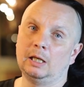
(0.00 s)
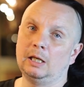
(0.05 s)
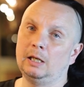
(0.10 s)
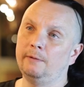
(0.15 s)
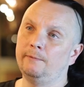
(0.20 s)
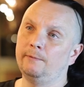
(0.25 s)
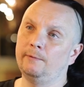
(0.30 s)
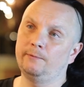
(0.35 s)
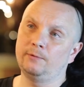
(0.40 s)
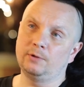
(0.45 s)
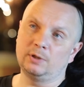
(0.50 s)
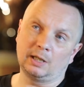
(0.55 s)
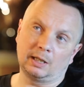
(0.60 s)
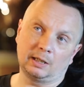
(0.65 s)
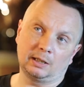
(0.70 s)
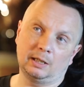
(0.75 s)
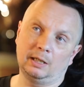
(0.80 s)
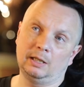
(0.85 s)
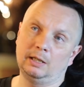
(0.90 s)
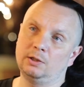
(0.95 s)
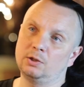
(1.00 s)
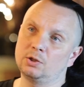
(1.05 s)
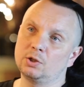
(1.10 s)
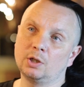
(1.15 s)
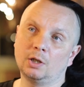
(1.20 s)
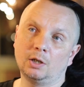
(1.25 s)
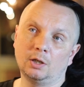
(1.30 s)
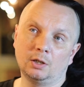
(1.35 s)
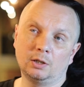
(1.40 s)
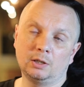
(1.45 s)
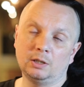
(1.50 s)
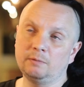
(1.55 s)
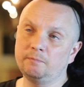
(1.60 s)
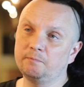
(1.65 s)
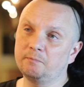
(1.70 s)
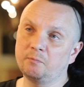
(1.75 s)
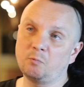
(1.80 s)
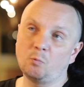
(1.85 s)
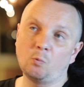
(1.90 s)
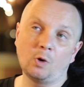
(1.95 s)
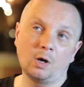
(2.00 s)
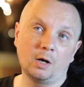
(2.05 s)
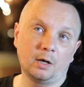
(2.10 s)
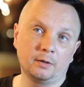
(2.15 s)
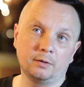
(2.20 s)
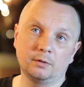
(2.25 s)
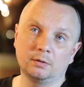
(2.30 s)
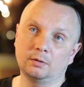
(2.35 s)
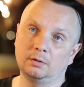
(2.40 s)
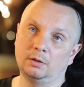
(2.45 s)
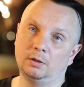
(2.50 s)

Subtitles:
even if your tank hits 31,